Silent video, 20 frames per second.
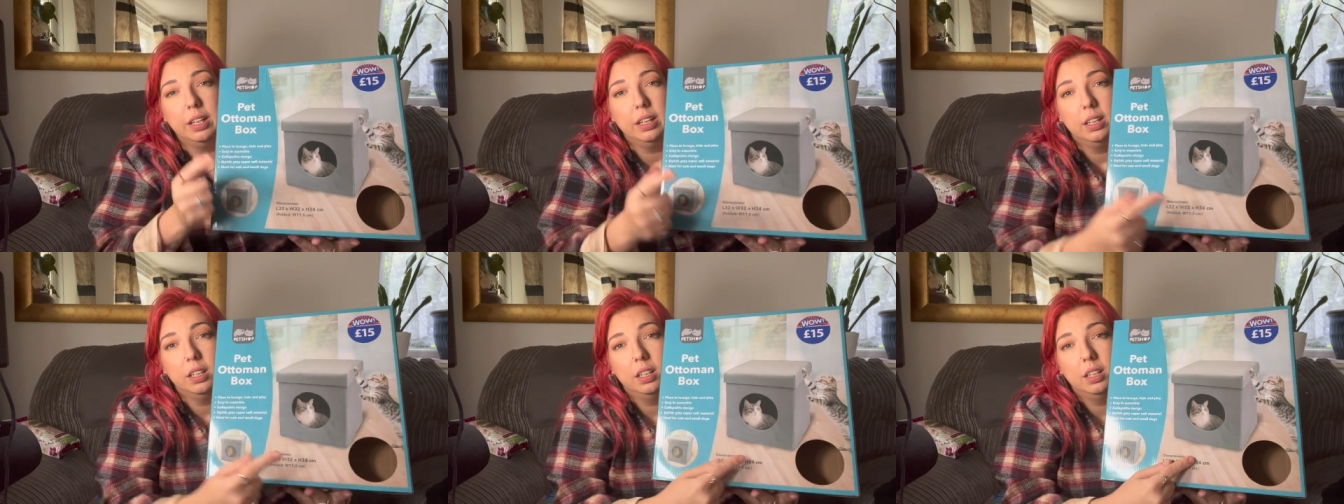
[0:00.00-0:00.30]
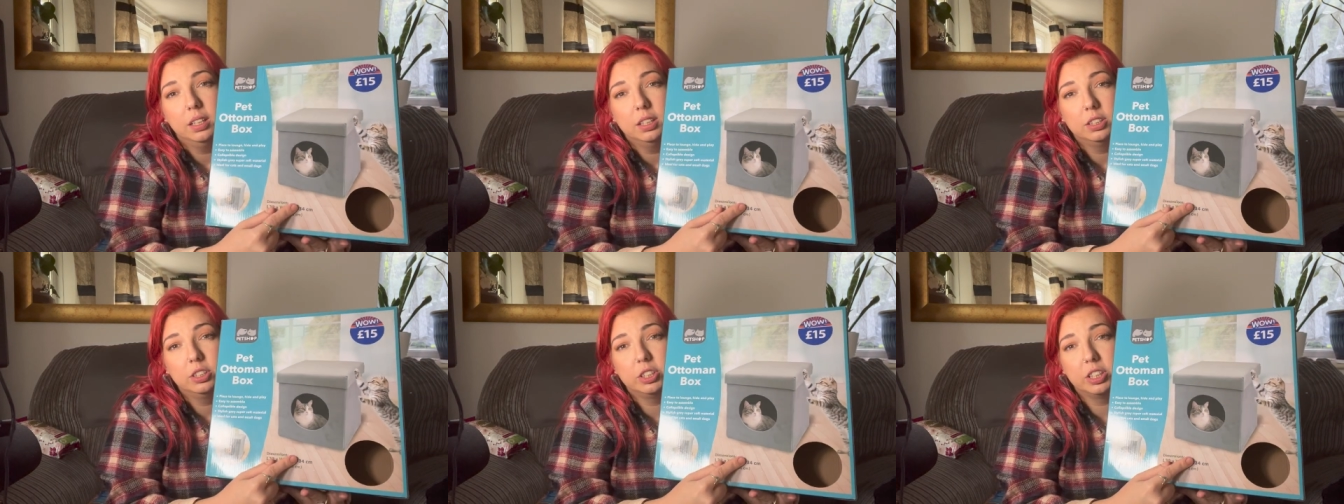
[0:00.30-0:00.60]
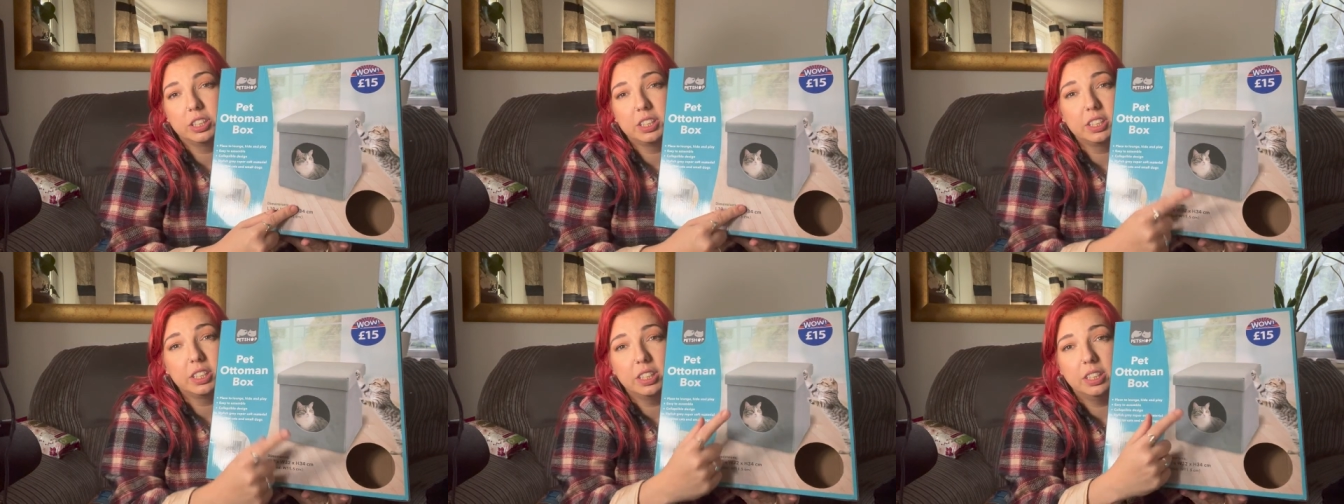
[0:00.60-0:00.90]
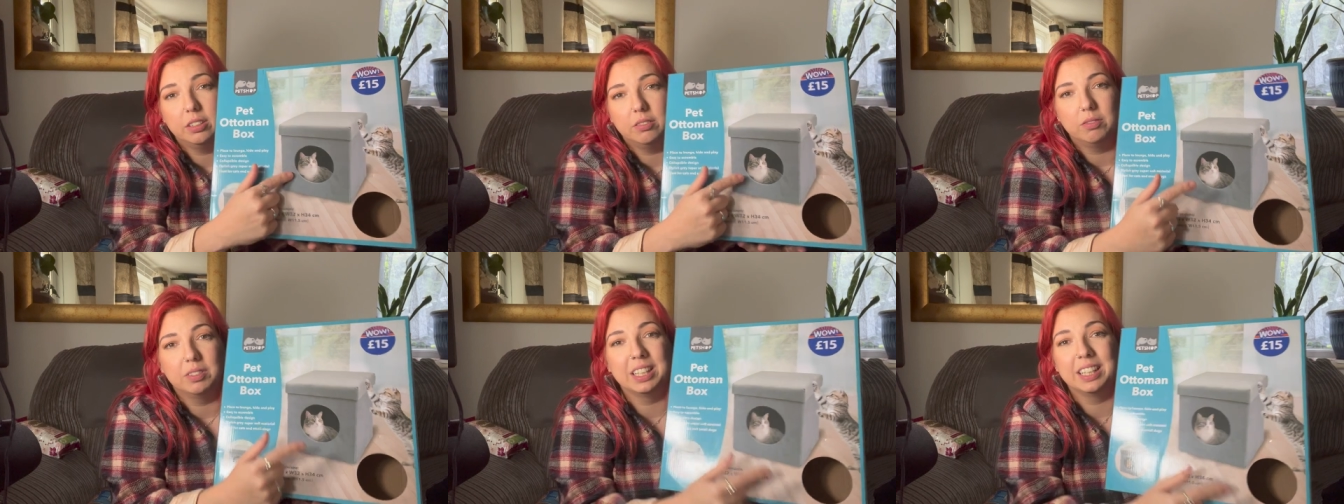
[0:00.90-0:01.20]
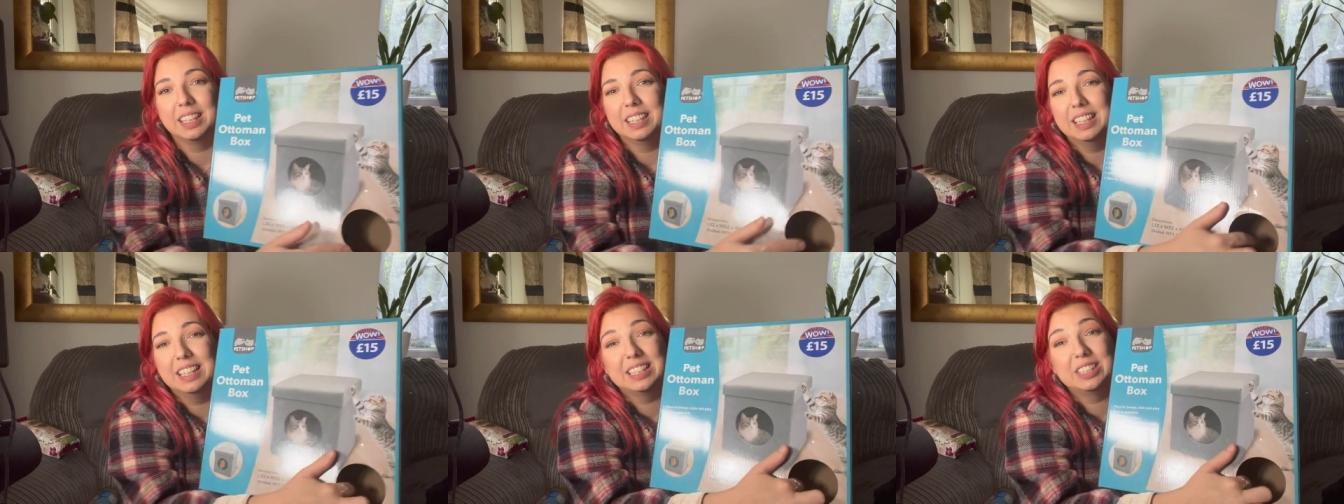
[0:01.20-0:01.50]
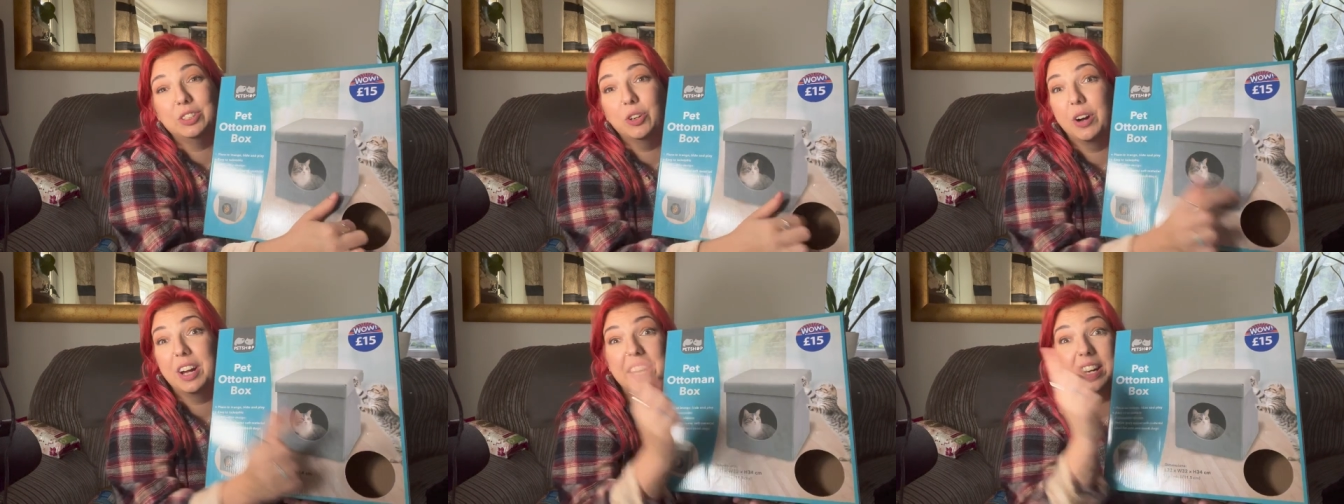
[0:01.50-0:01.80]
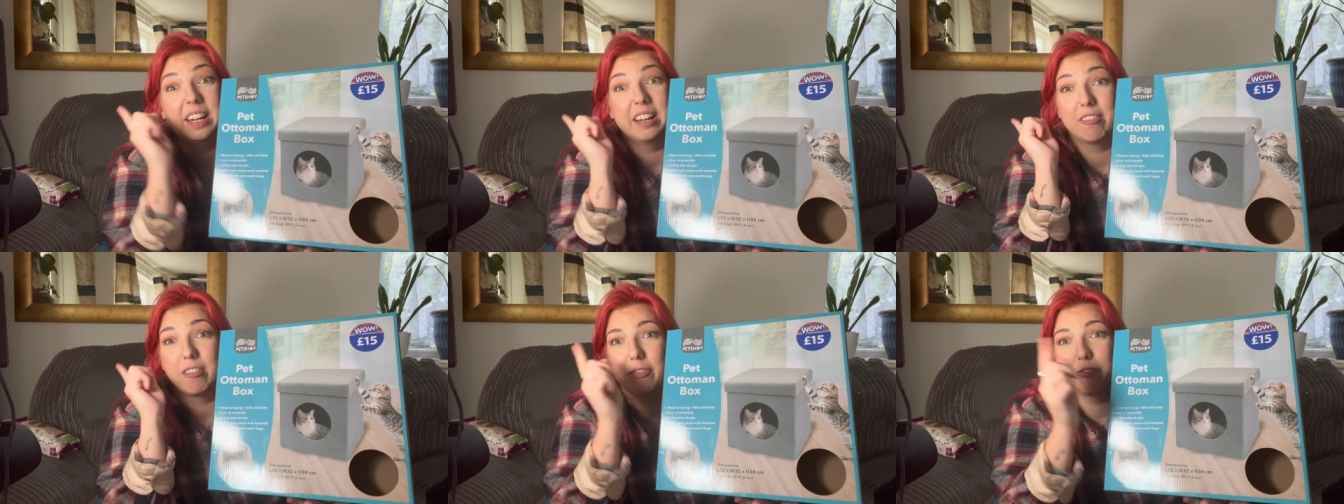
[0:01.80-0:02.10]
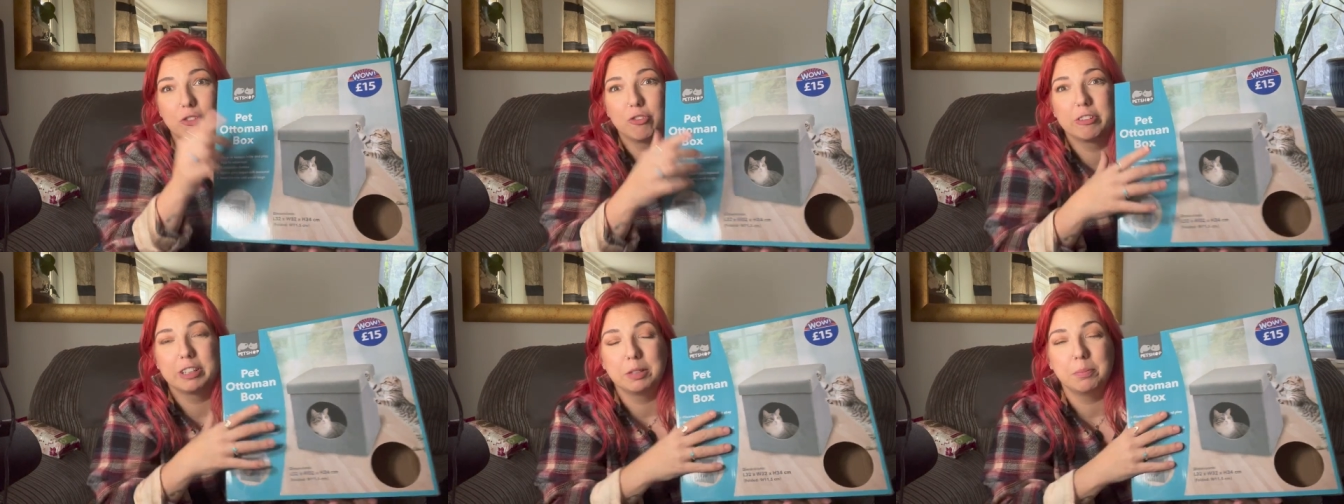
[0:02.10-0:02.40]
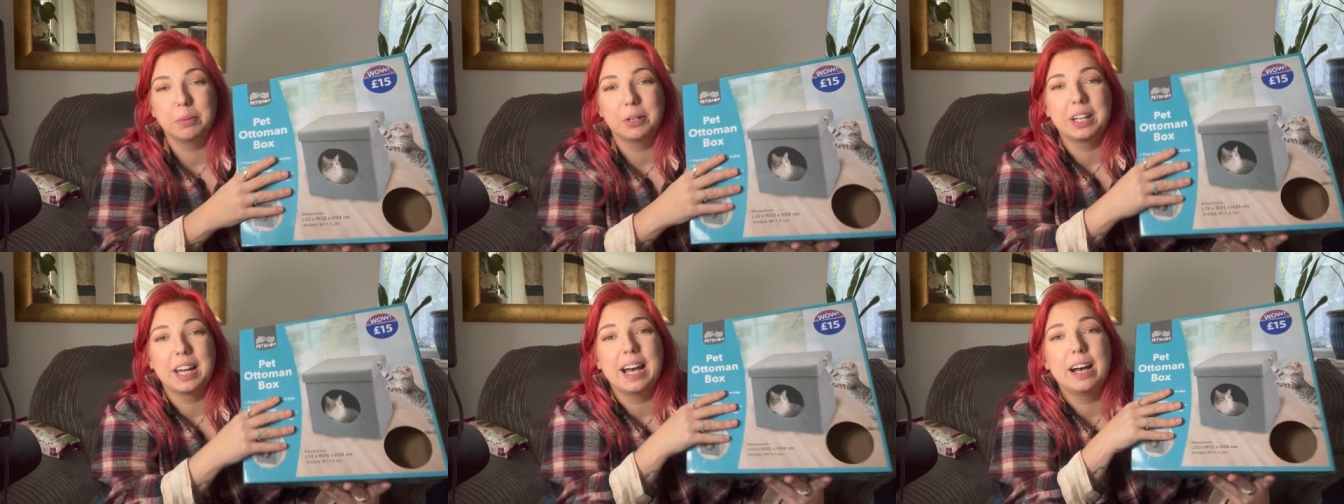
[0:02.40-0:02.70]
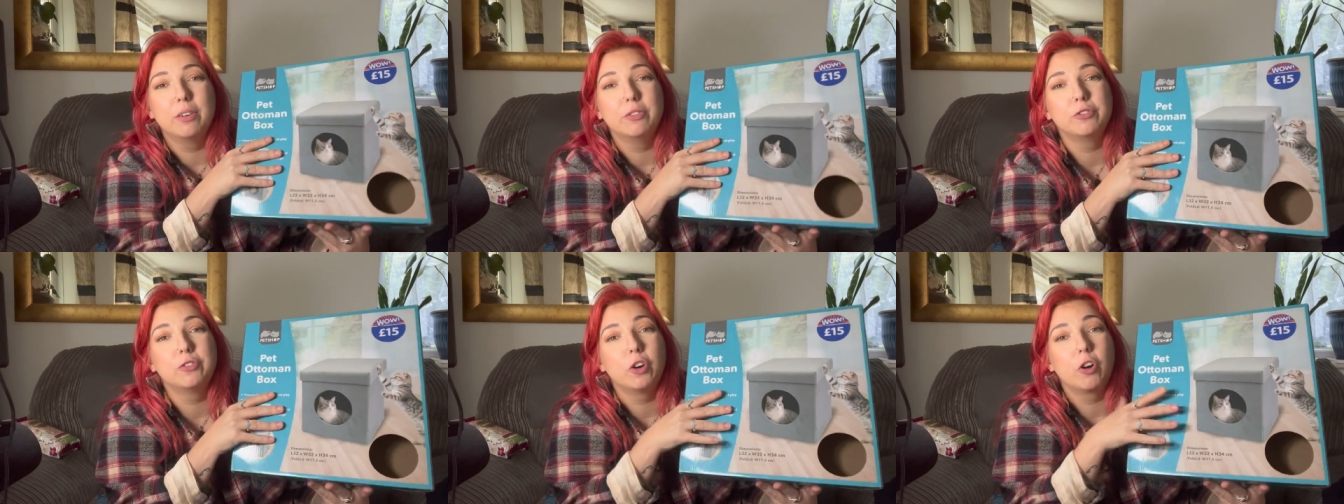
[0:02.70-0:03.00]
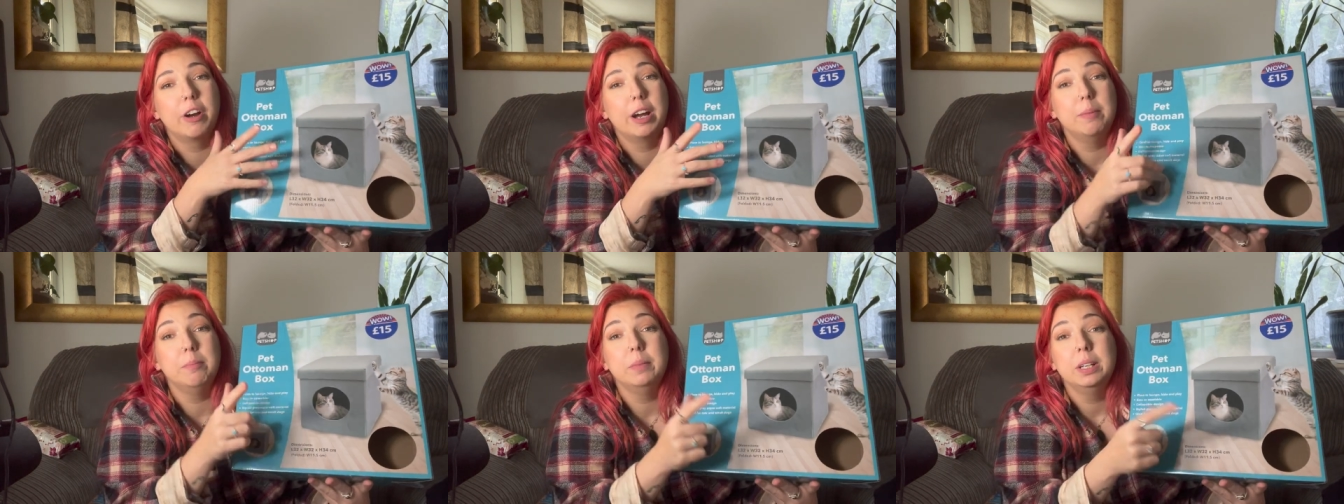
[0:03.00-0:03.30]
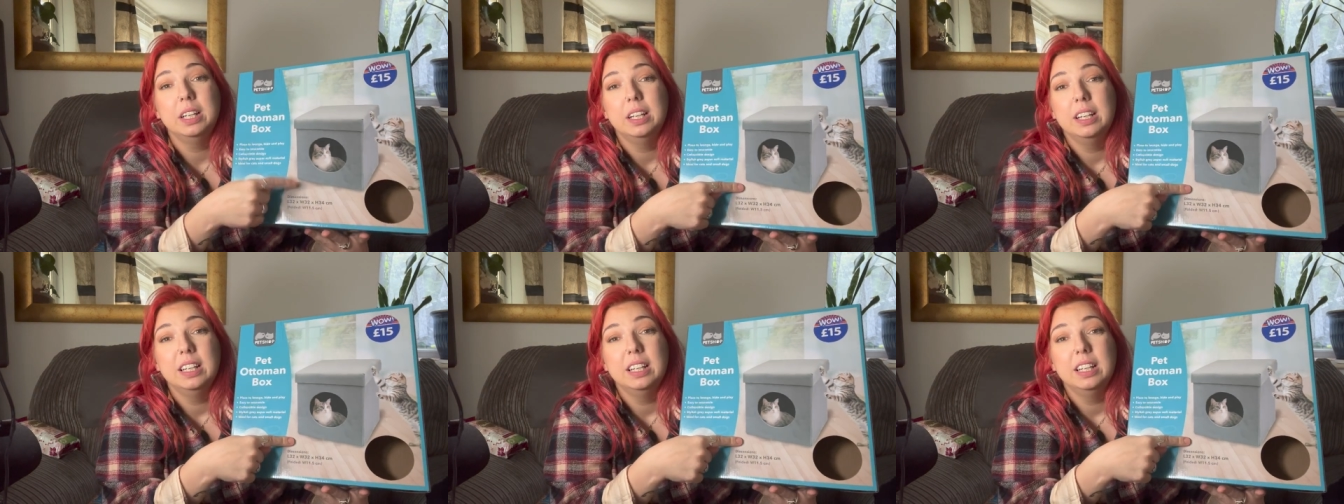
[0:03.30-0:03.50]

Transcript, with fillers: It's just it's not in here, I've already put it out for him.